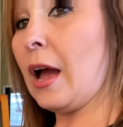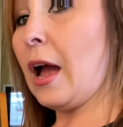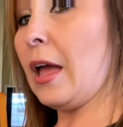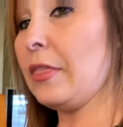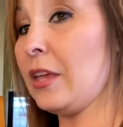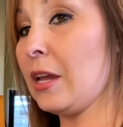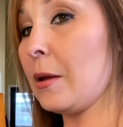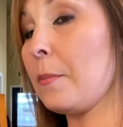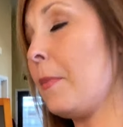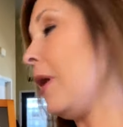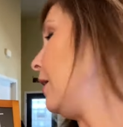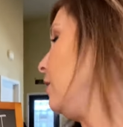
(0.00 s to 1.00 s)
I think,
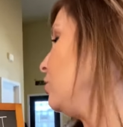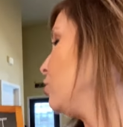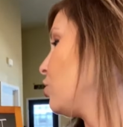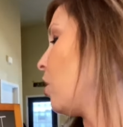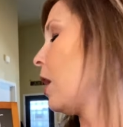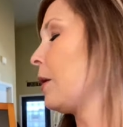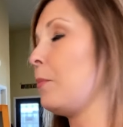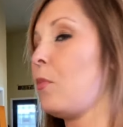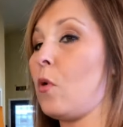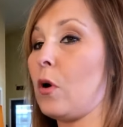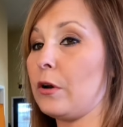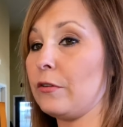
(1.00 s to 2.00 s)
my
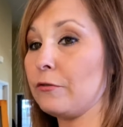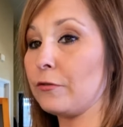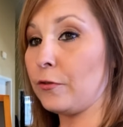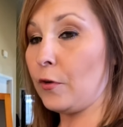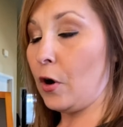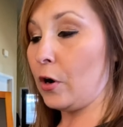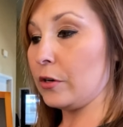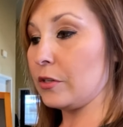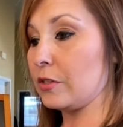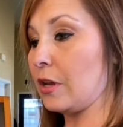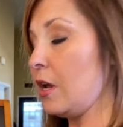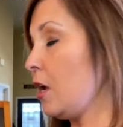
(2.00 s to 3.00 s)
chalkboard
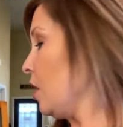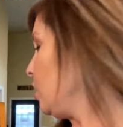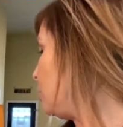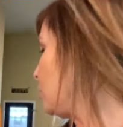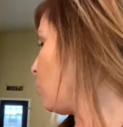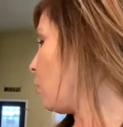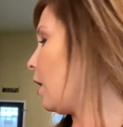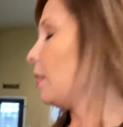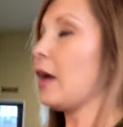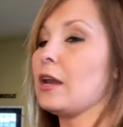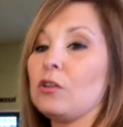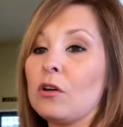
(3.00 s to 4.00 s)
first. So a
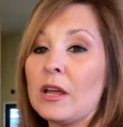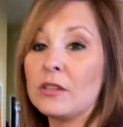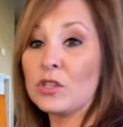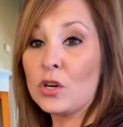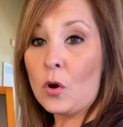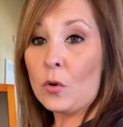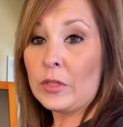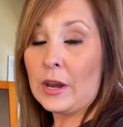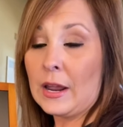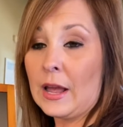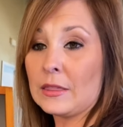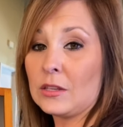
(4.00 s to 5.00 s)
lot of you guys know that
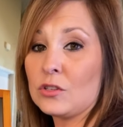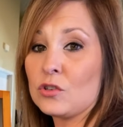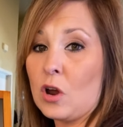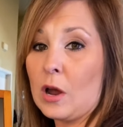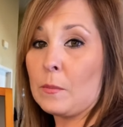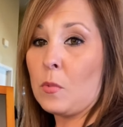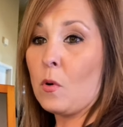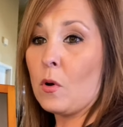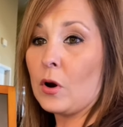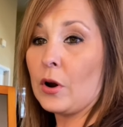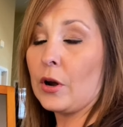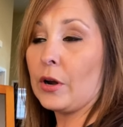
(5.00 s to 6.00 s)
I got this
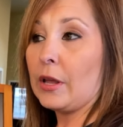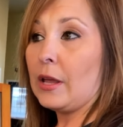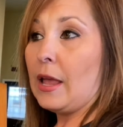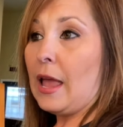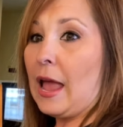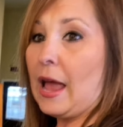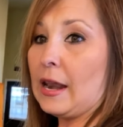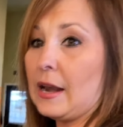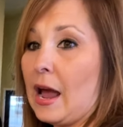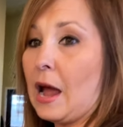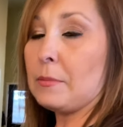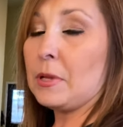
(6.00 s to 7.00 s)
chalkboard at
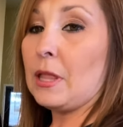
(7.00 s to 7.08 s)
Hobby